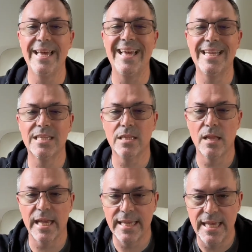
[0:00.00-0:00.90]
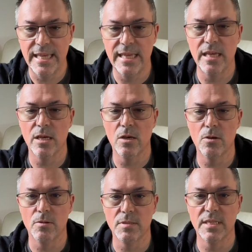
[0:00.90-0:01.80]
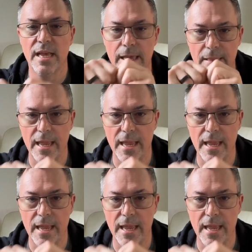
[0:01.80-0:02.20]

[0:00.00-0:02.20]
it's like kinking a hose, and the